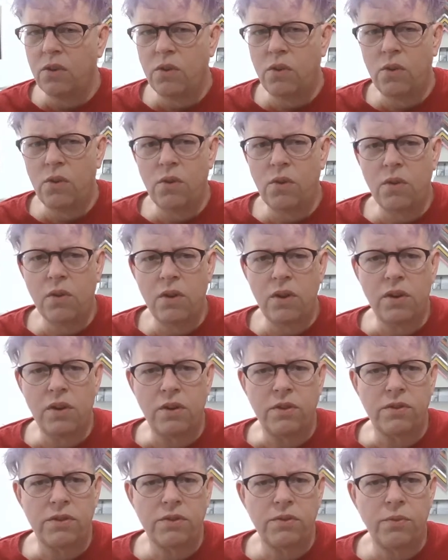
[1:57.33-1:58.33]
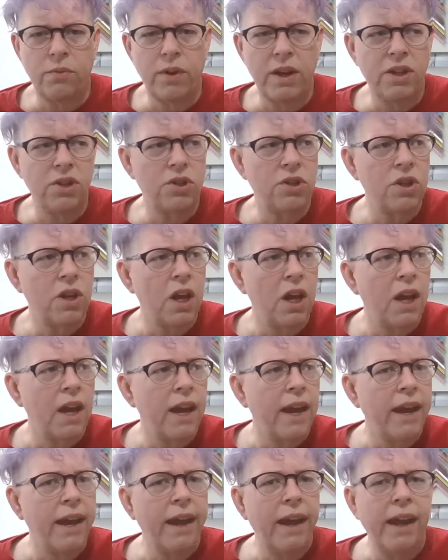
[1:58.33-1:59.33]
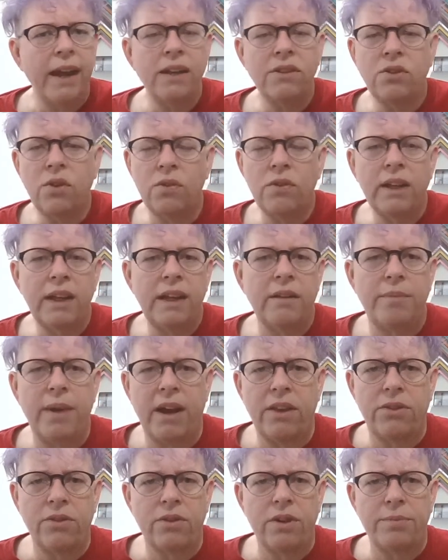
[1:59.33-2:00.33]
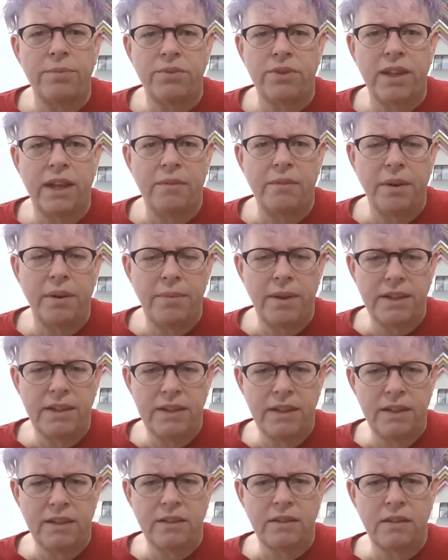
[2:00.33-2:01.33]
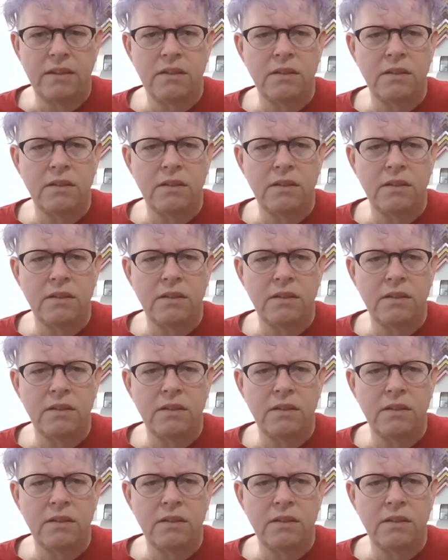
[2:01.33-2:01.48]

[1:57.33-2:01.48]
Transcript: orders, which is only about 30% of my business.